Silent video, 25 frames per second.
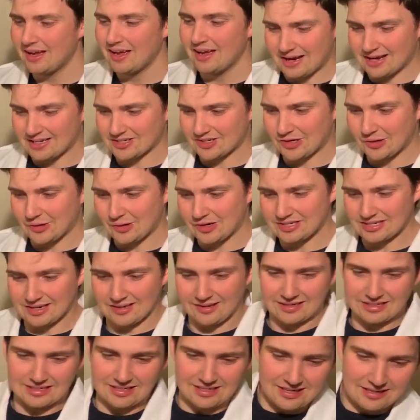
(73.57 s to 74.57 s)
As always, I
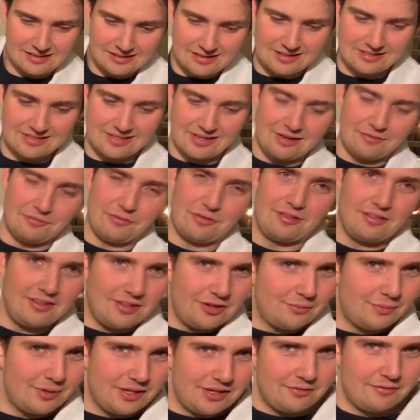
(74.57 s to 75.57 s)
like to kick these off with a
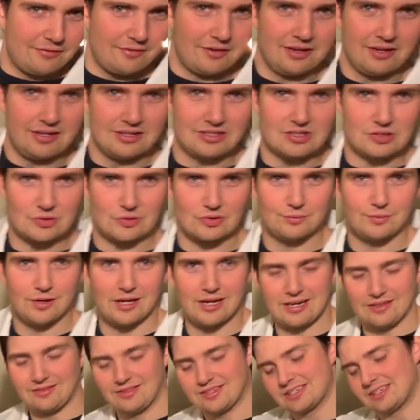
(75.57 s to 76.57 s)
little bit of the history
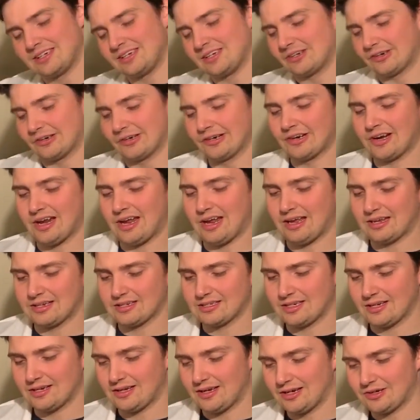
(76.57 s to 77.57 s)
behind the sneaker,
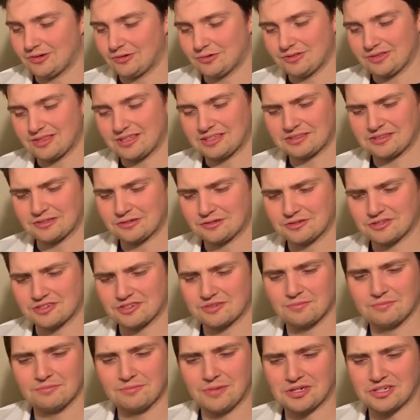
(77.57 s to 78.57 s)
and I don't think
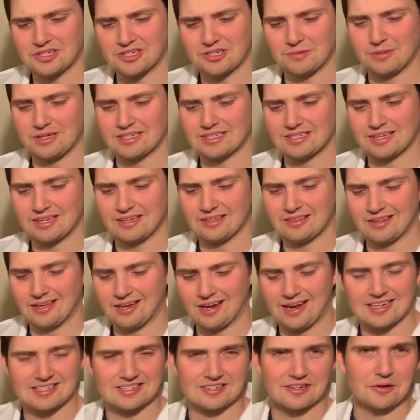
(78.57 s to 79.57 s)
there's much to be said
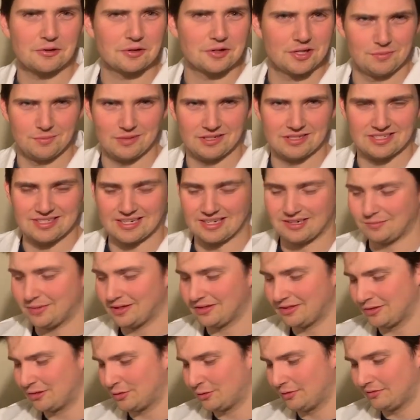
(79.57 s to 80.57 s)
that hasn't already been said
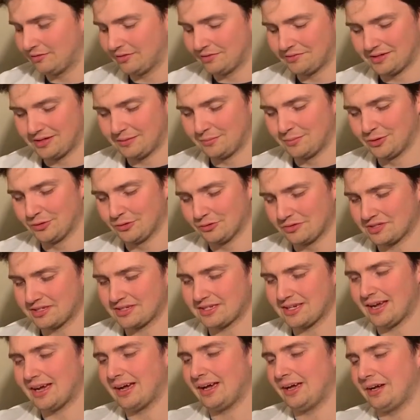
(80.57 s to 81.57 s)
about the 350
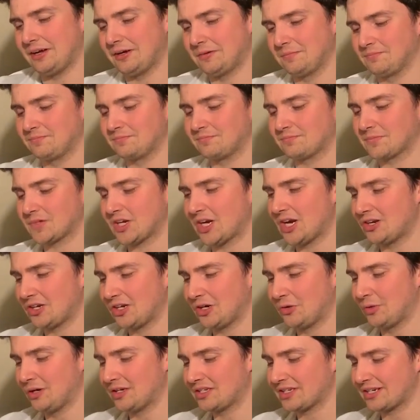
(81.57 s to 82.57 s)
Boost.
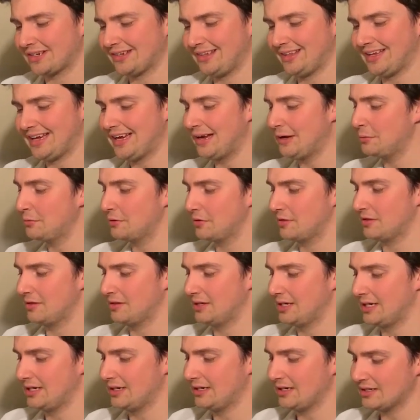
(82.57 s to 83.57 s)
Kanye West collab with
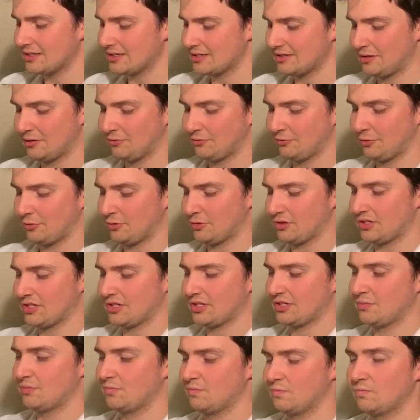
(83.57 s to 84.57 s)
Adidas, the
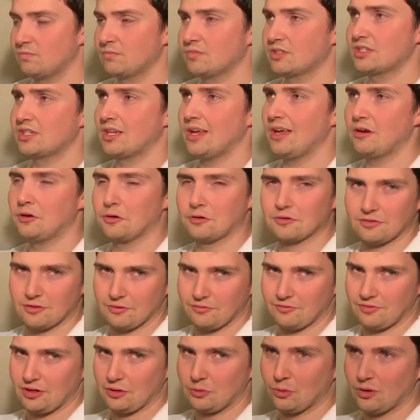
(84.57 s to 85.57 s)
first set, or
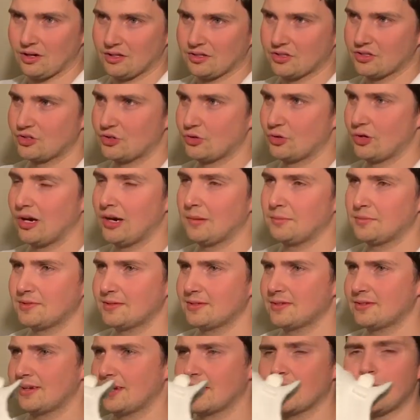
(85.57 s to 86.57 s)
the V1s,
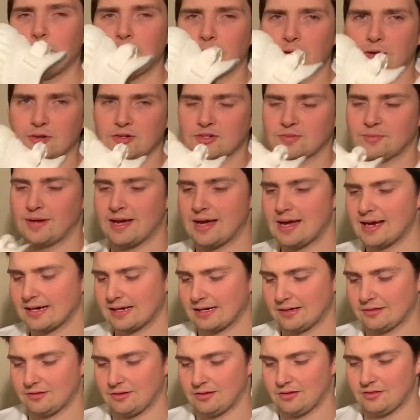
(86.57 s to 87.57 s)
dropped a couple years
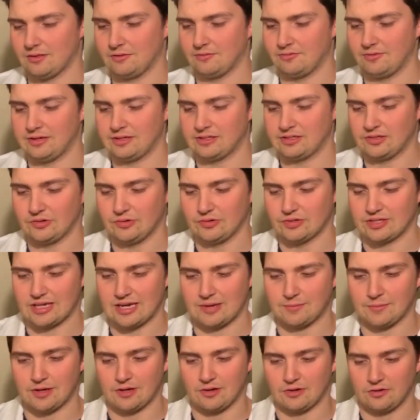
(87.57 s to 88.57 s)
back, and then the V2s
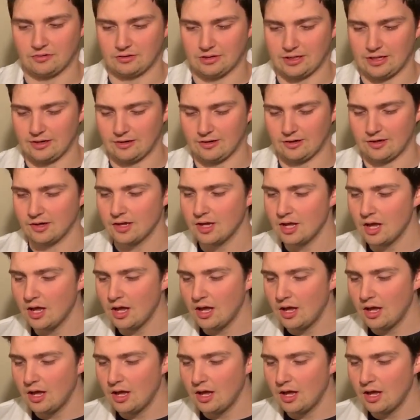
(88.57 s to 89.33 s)
came out later.